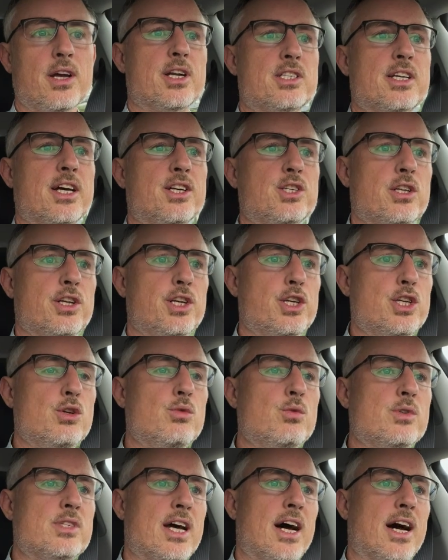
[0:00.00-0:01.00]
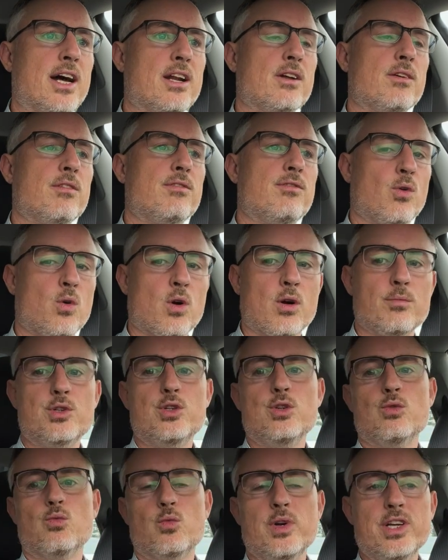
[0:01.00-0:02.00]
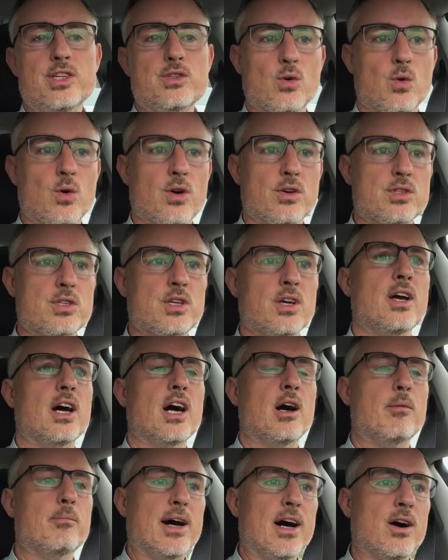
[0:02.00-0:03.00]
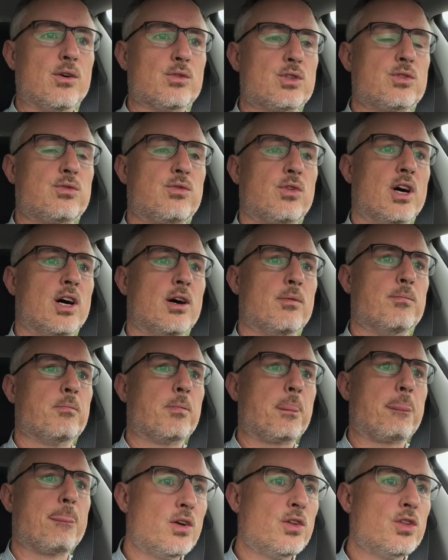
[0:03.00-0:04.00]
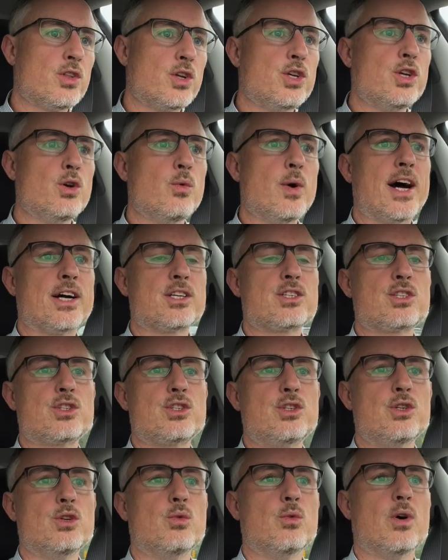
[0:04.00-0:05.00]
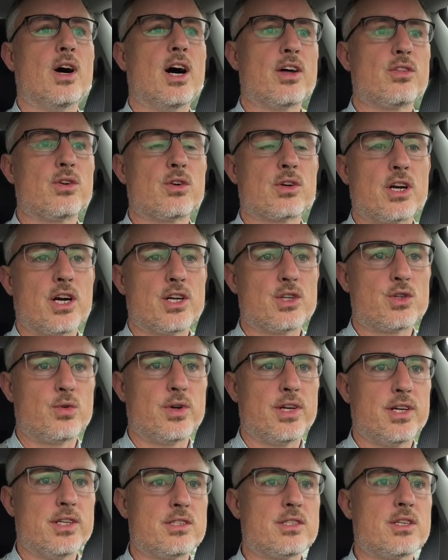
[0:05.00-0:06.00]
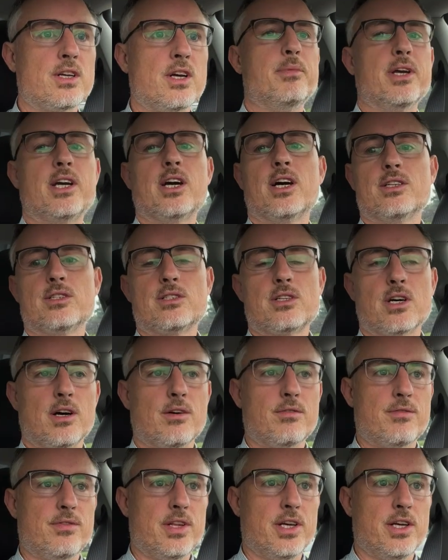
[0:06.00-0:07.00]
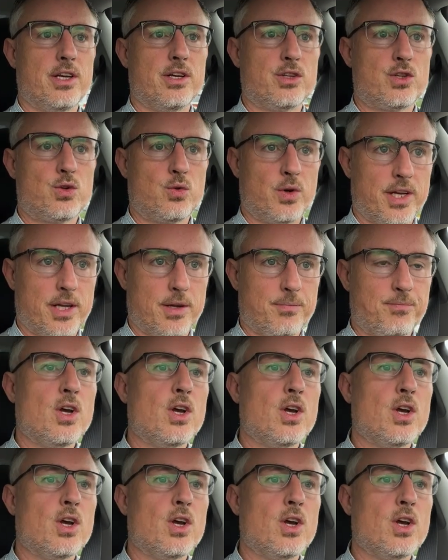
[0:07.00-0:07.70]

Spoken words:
but essentially use that form to resource amounts from the US to other countries because of the treaty.